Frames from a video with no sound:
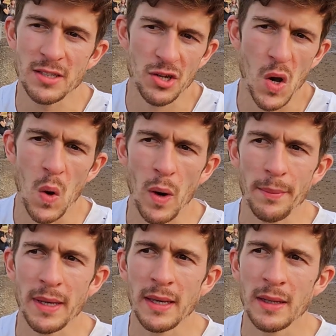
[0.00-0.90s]
and no.
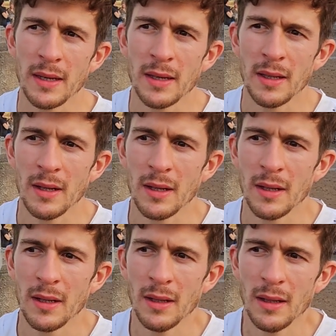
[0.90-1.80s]
I mean,
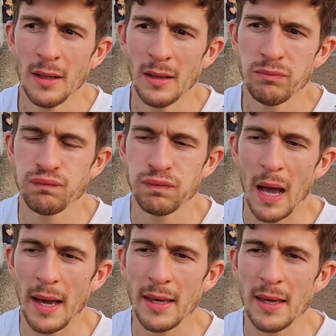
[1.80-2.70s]

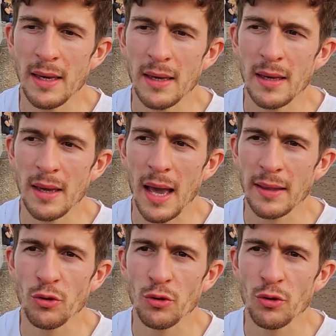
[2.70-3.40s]
I